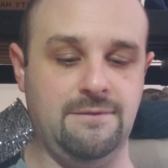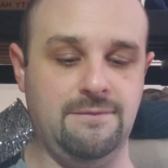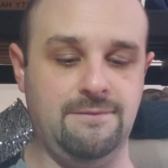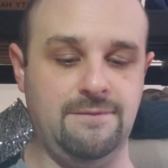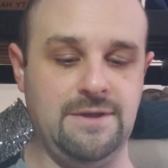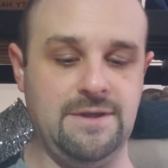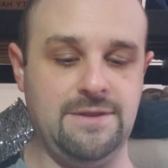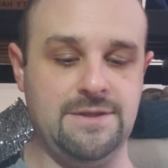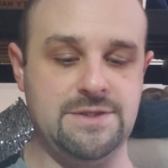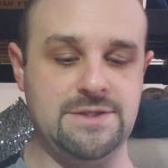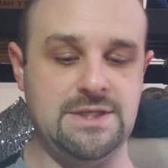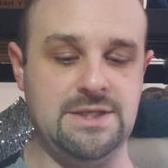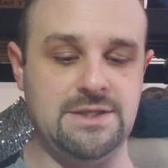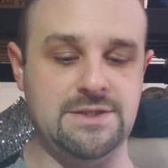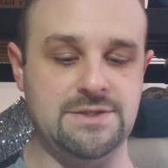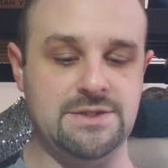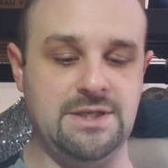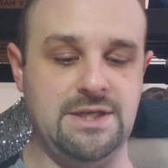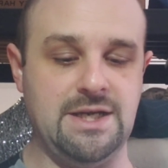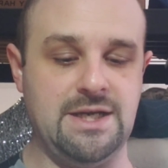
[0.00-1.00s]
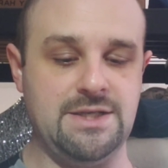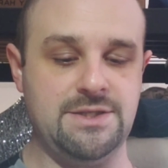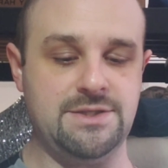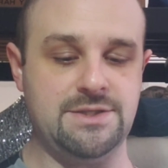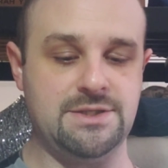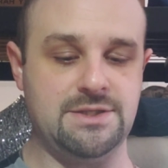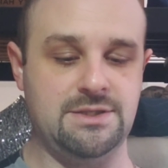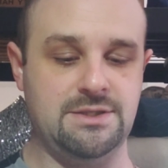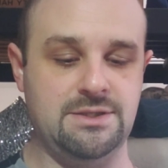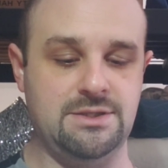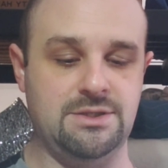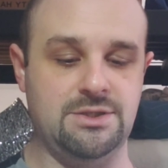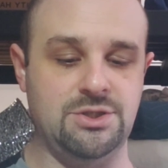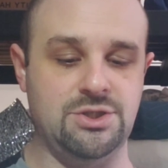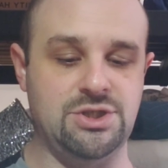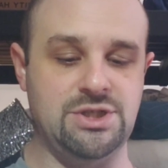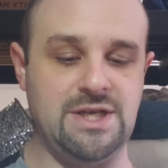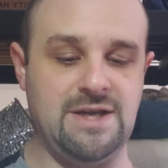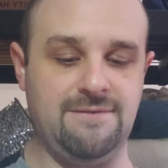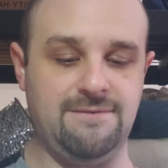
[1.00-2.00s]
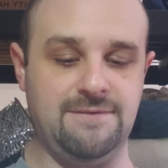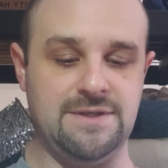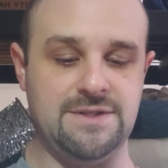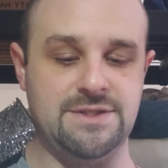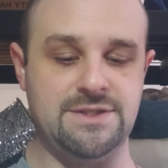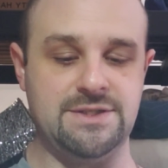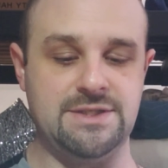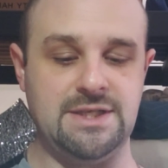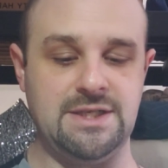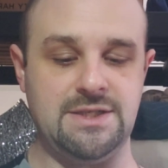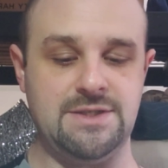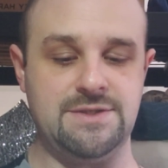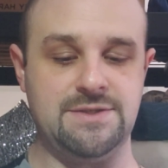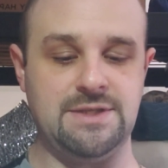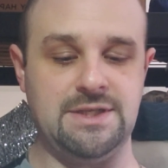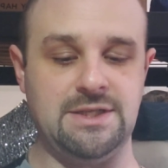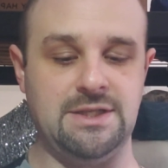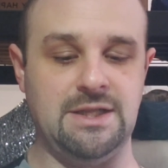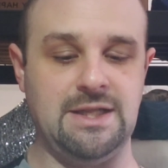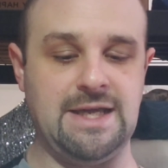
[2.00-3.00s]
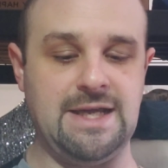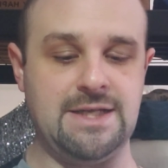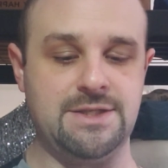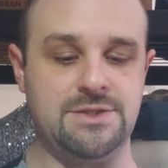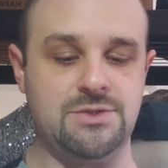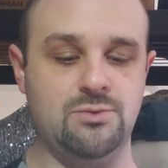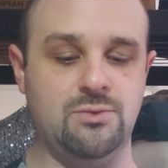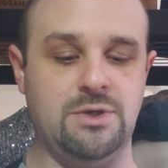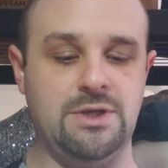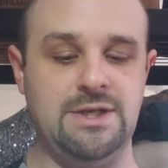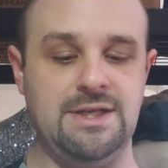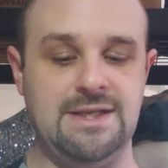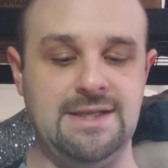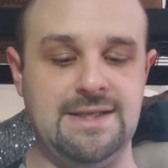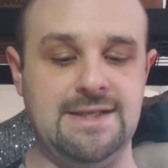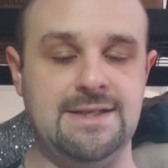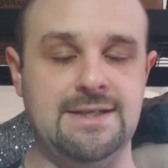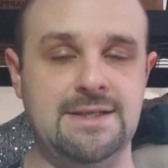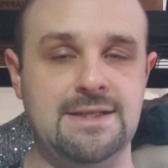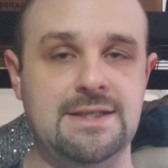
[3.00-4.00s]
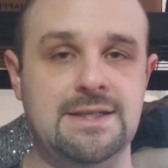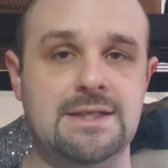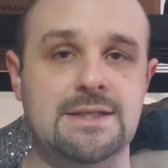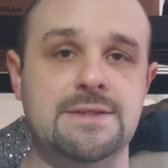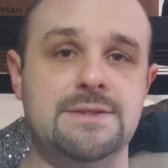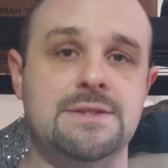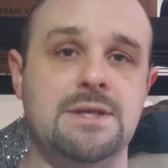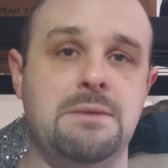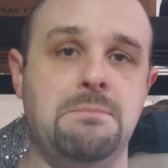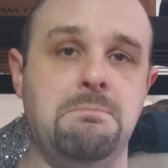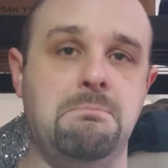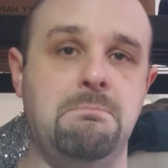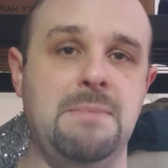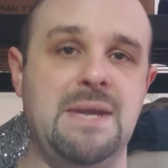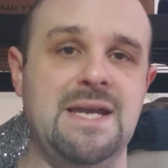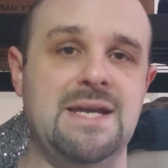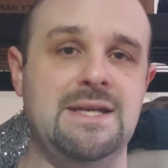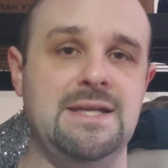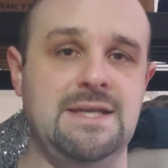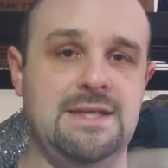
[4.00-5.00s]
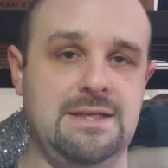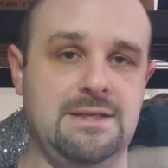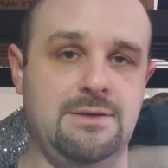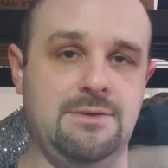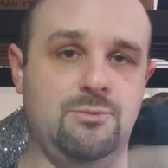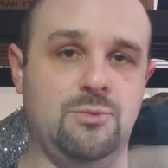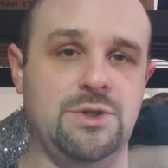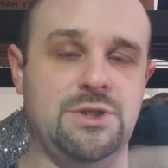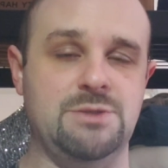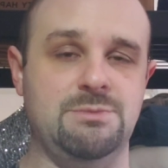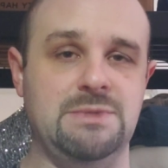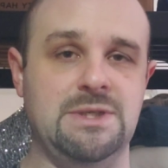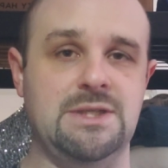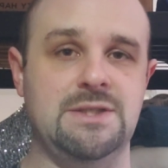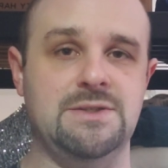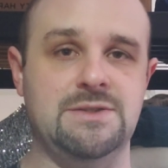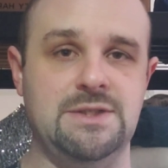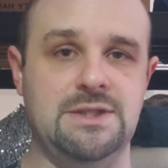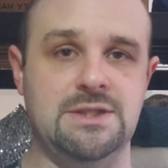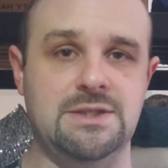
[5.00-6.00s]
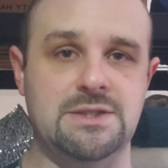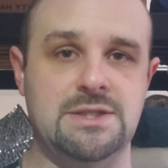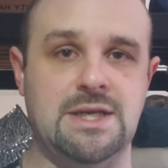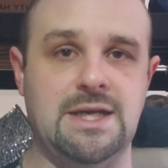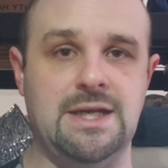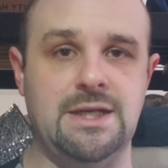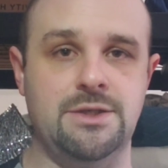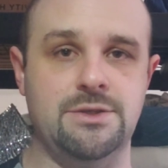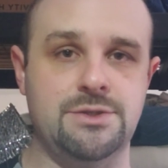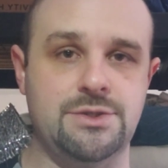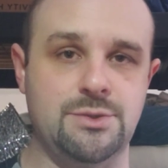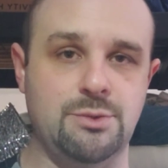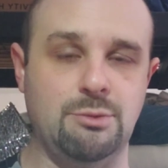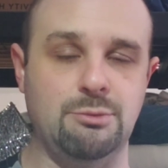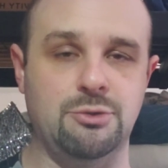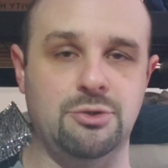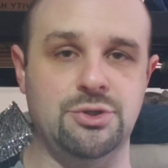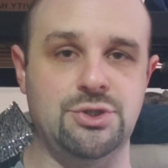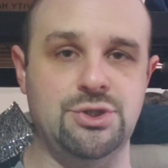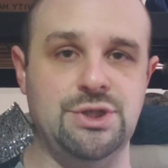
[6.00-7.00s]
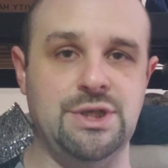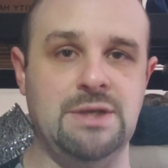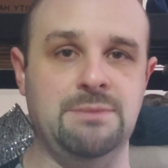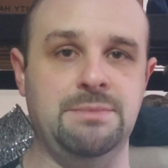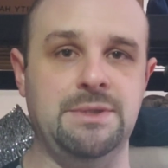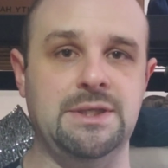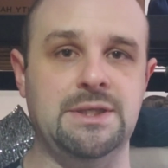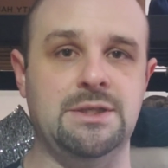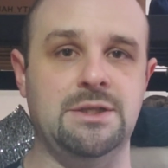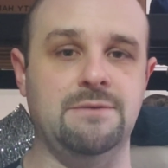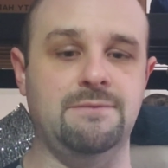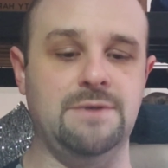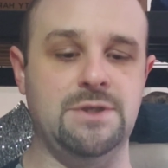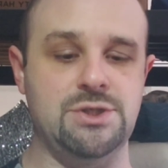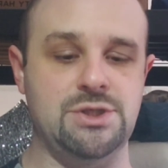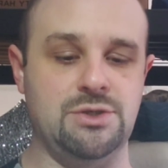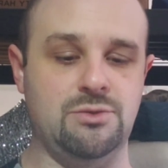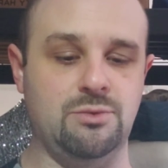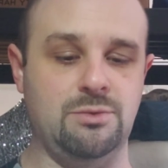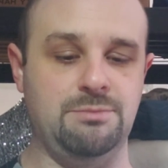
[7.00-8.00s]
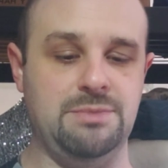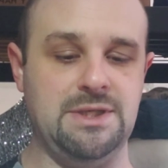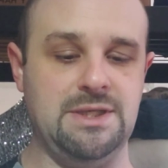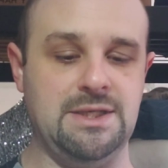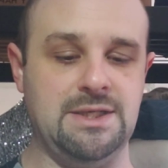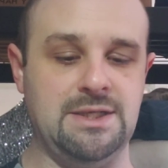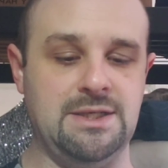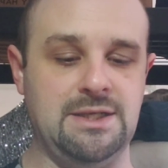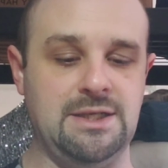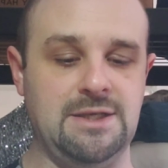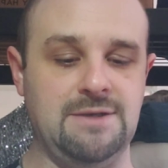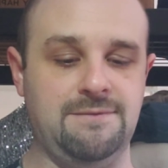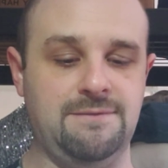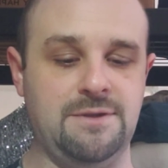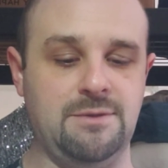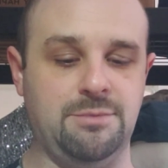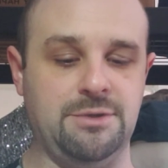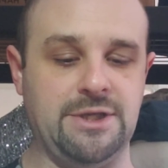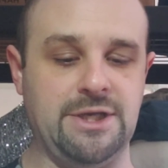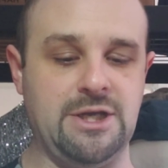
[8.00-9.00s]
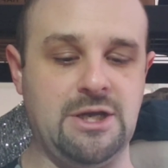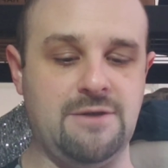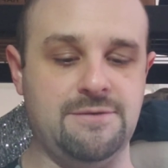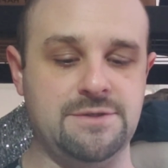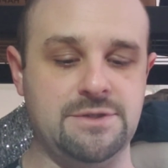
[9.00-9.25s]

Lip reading: Fifth seed is Gus. Jeff is sixth. And last one in is Manny, which means the entire Super Bowl champion division would be in if the playoffs